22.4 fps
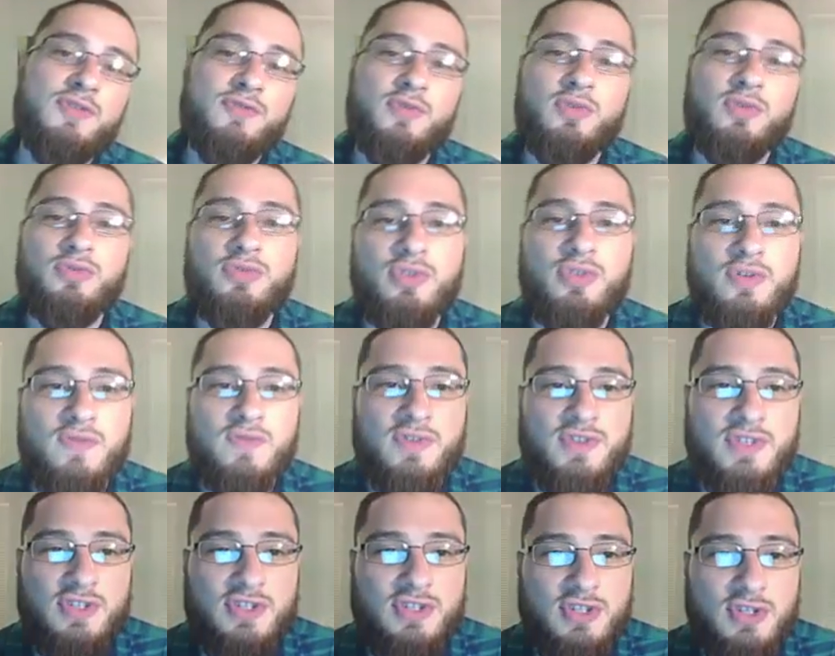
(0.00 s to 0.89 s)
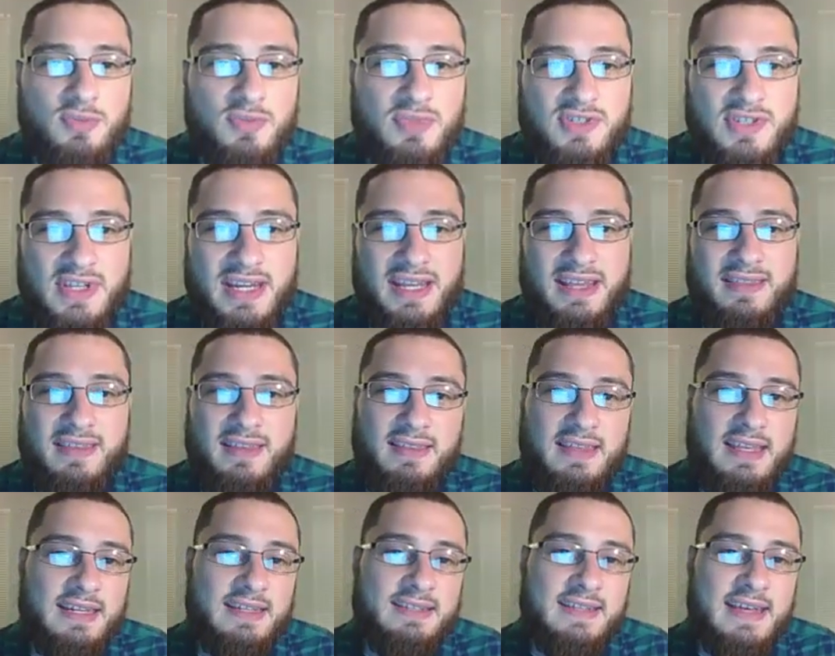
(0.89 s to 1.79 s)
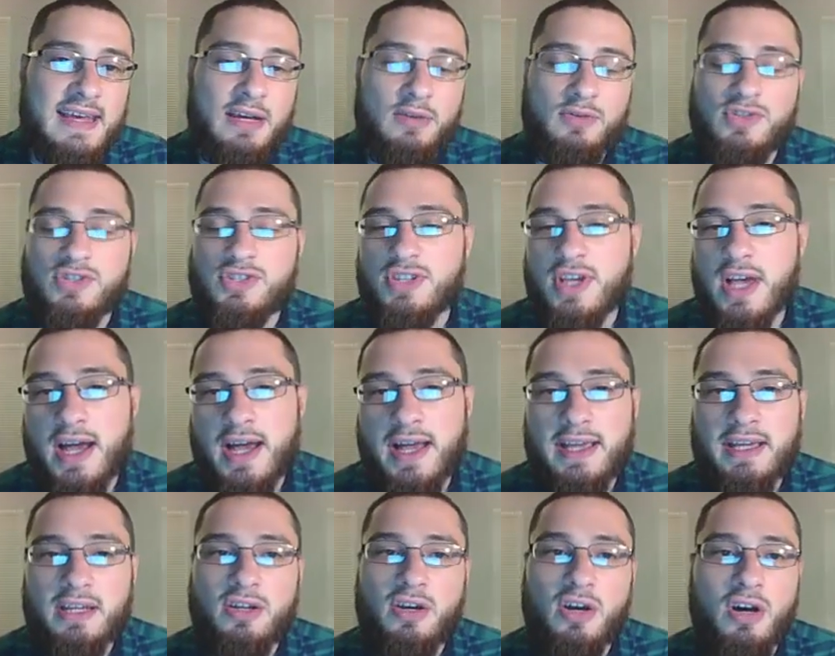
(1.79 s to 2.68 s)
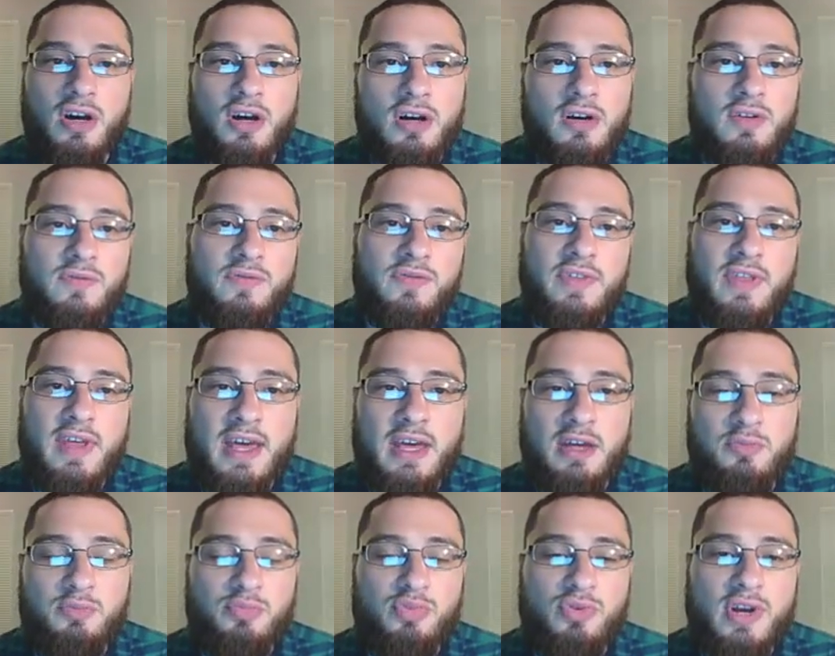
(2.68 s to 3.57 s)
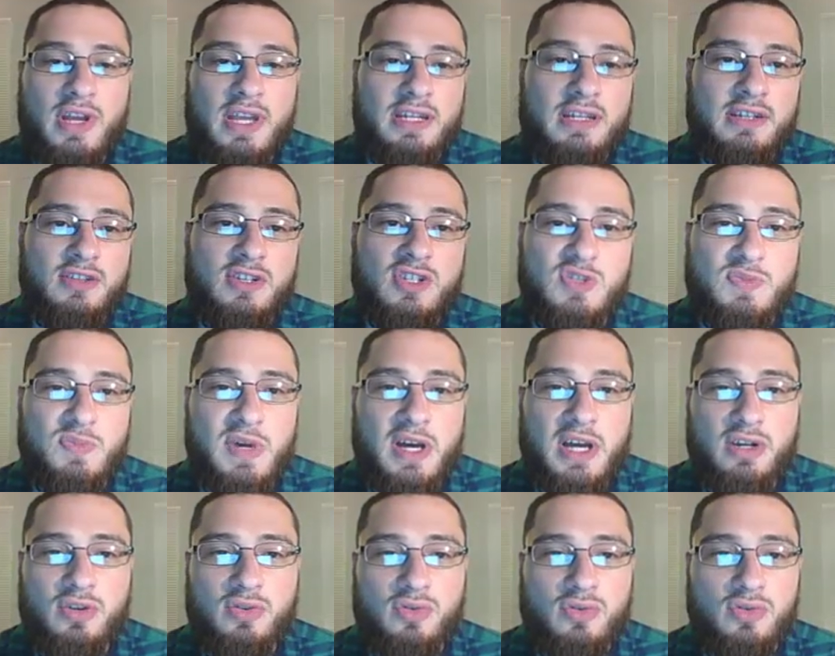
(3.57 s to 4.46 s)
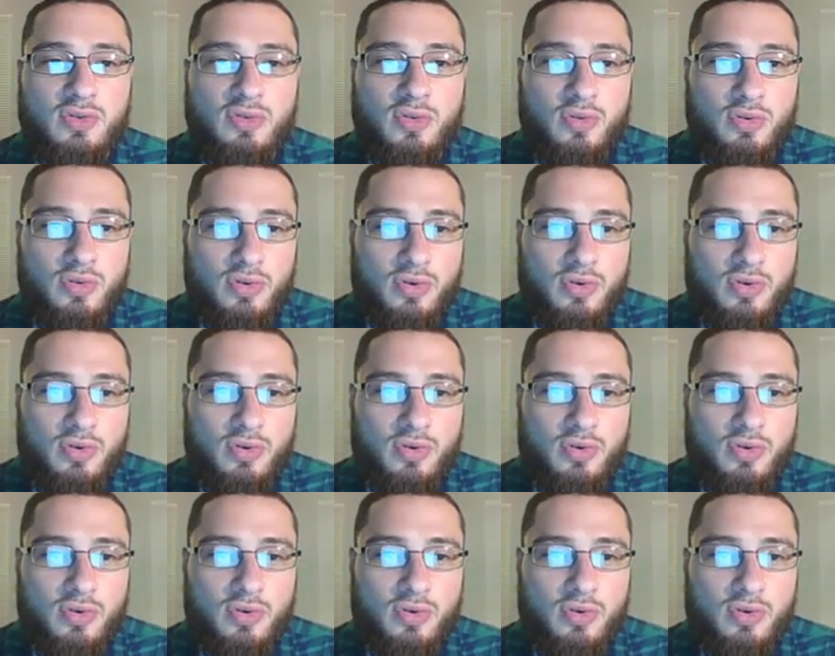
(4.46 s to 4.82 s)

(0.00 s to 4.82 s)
Peripheral nervous system is anything that is outside of that brain and the spinal